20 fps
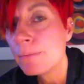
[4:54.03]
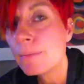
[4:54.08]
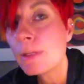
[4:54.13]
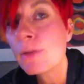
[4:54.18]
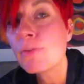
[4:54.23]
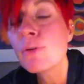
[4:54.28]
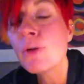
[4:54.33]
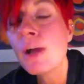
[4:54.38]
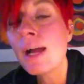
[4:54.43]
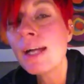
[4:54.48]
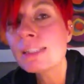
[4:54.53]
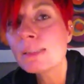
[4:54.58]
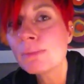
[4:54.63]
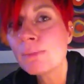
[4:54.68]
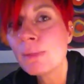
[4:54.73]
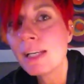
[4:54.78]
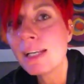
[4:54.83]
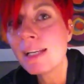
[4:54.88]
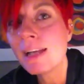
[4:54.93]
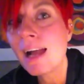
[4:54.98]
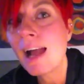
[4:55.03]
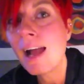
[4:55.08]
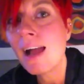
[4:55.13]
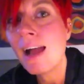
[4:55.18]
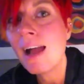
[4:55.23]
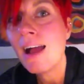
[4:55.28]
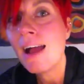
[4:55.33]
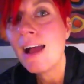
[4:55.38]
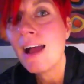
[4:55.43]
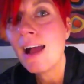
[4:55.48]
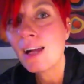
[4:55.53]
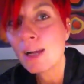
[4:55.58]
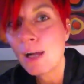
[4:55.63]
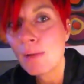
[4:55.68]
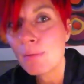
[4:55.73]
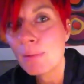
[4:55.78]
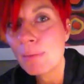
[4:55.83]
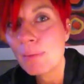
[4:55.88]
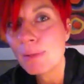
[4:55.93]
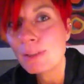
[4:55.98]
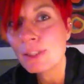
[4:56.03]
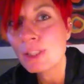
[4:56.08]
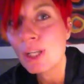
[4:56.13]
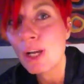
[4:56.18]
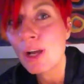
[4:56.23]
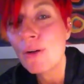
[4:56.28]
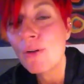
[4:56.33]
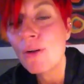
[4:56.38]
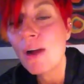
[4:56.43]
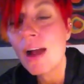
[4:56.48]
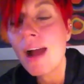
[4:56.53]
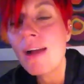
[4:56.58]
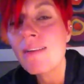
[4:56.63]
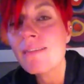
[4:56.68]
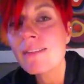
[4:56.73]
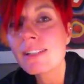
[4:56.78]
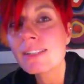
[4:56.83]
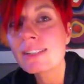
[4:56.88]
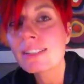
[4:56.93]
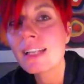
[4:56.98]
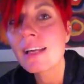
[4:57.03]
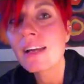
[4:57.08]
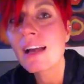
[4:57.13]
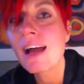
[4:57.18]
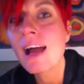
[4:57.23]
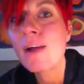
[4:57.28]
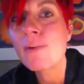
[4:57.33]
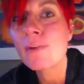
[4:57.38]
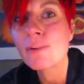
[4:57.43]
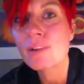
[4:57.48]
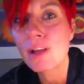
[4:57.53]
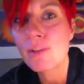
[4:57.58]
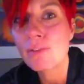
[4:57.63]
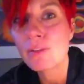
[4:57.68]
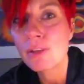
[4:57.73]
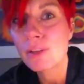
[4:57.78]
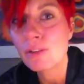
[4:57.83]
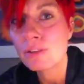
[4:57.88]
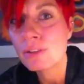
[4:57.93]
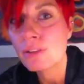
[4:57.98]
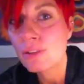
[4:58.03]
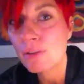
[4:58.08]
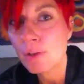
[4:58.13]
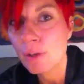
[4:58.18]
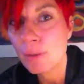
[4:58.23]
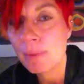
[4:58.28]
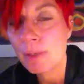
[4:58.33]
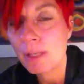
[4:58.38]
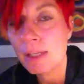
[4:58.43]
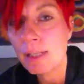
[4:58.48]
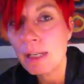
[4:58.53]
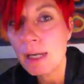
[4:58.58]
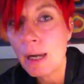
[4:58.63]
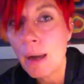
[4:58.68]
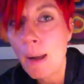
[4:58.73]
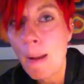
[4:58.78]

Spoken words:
Now, if you asked me a couple of months ago, I would have said, I would love to go to the Caribbean.